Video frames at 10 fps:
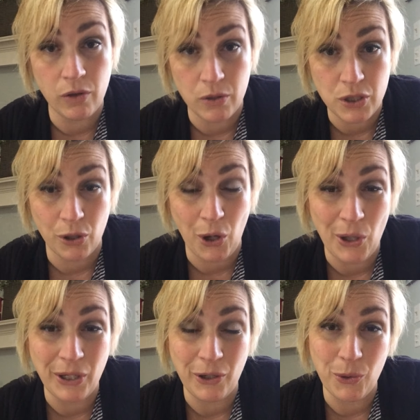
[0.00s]
Those are
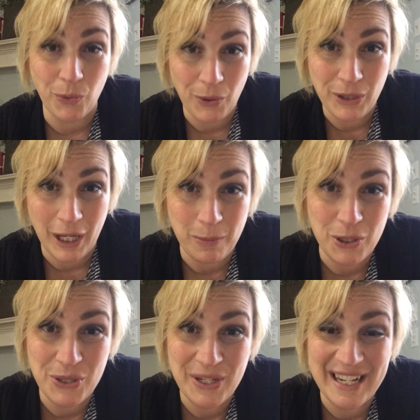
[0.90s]
called growth
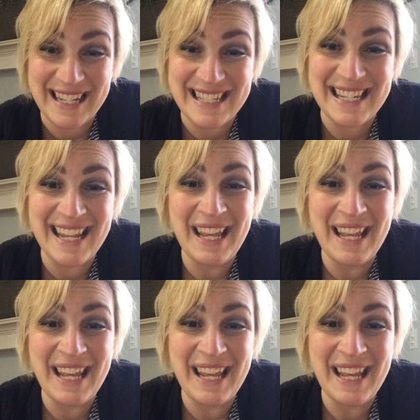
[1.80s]
opportunities.